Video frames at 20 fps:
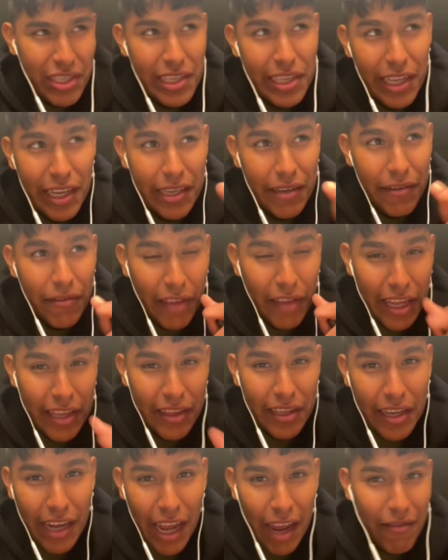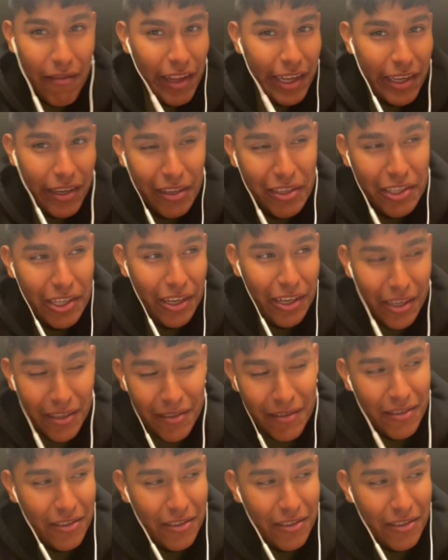like if they did have like a chair,